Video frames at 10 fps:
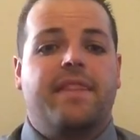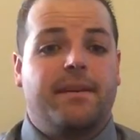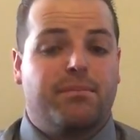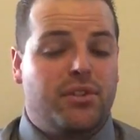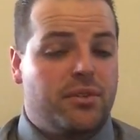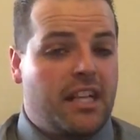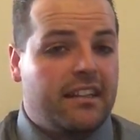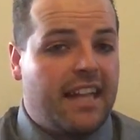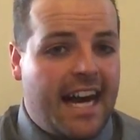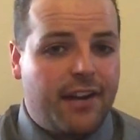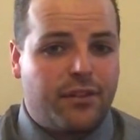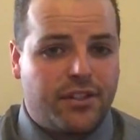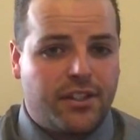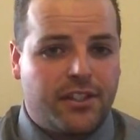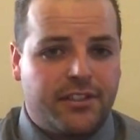They produce a lot of
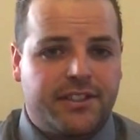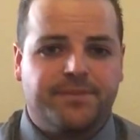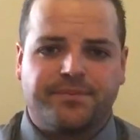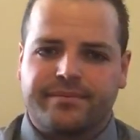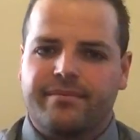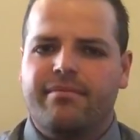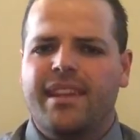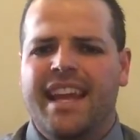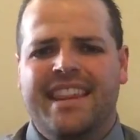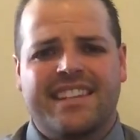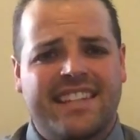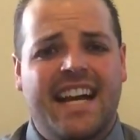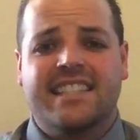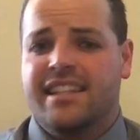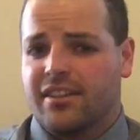returns, and the
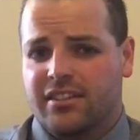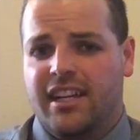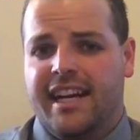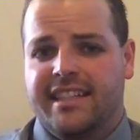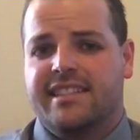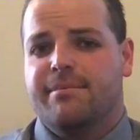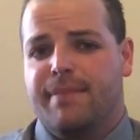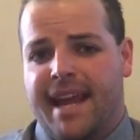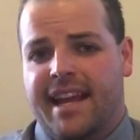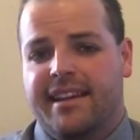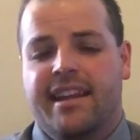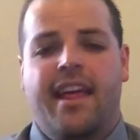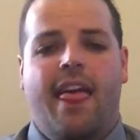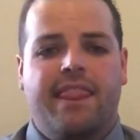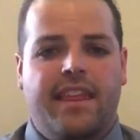size of their clients demand
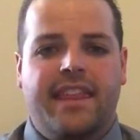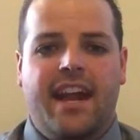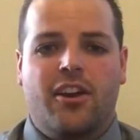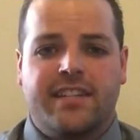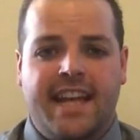that their